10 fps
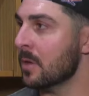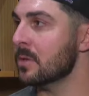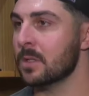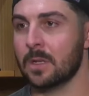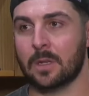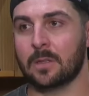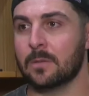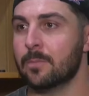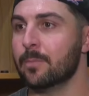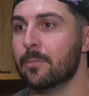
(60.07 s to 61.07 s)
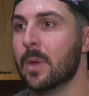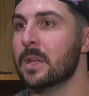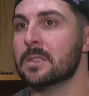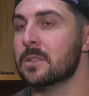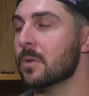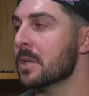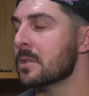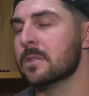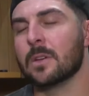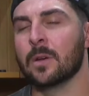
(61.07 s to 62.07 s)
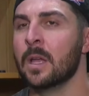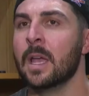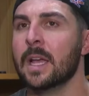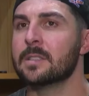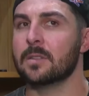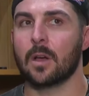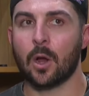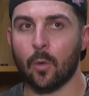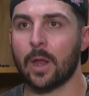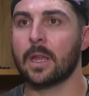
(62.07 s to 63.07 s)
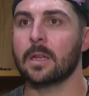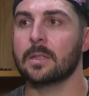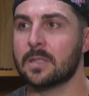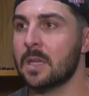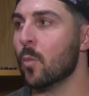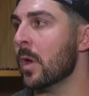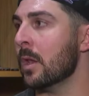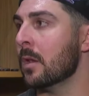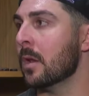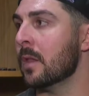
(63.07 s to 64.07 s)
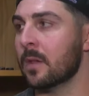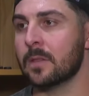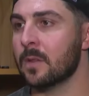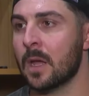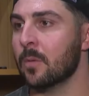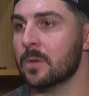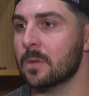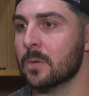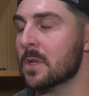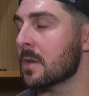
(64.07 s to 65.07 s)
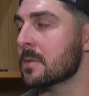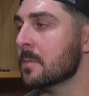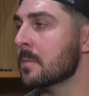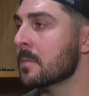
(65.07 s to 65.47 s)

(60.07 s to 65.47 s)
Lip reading: up huge in many situations. So it's a great team win. I think tonight was awesome.